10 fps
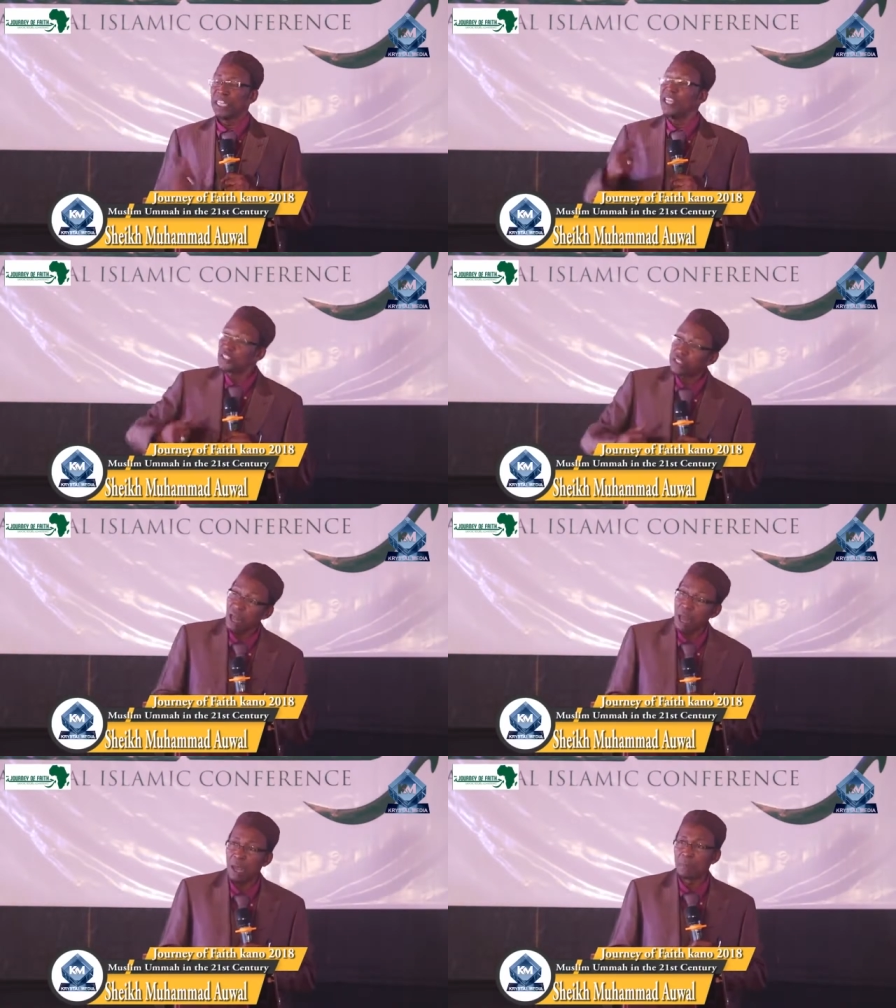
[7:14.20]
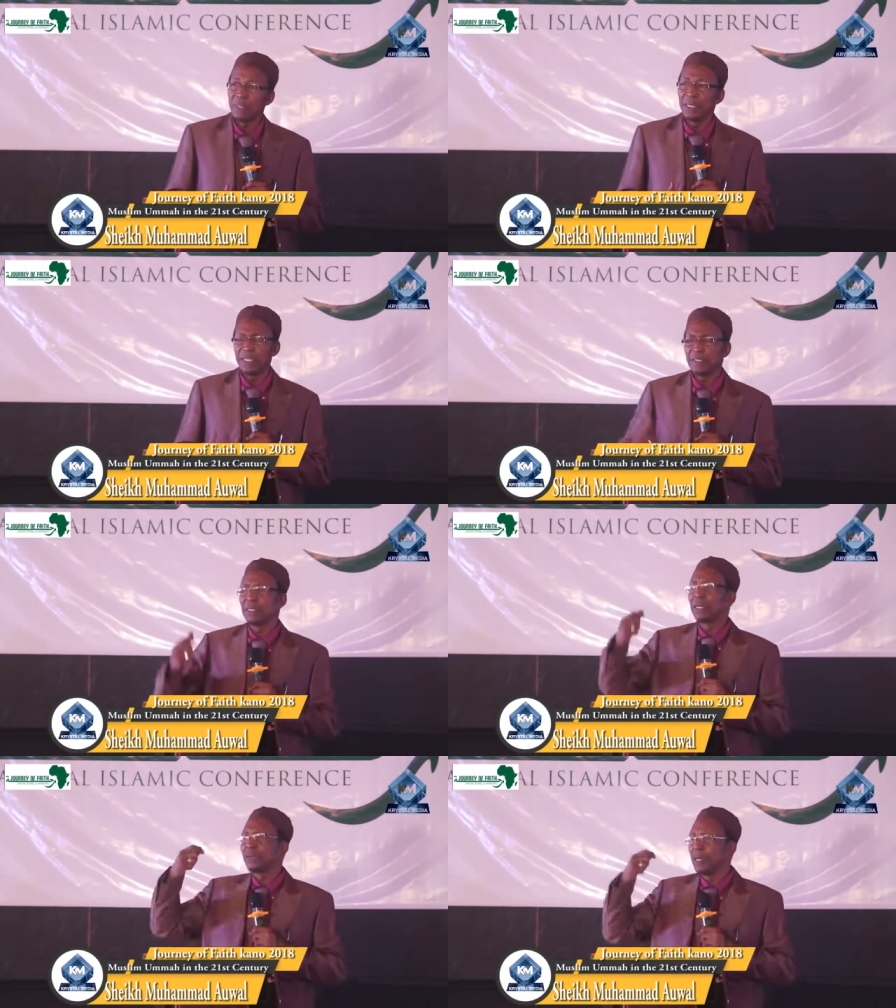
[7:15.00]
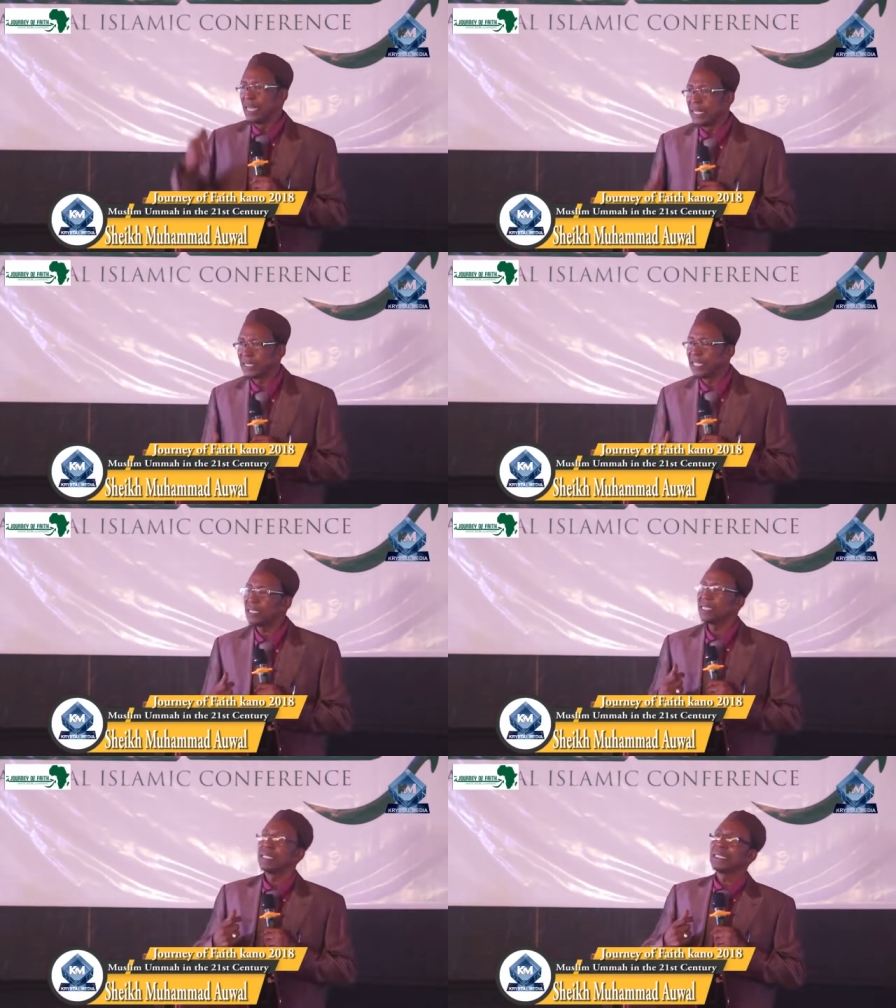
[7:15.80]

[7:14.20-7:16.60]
Islam is the religion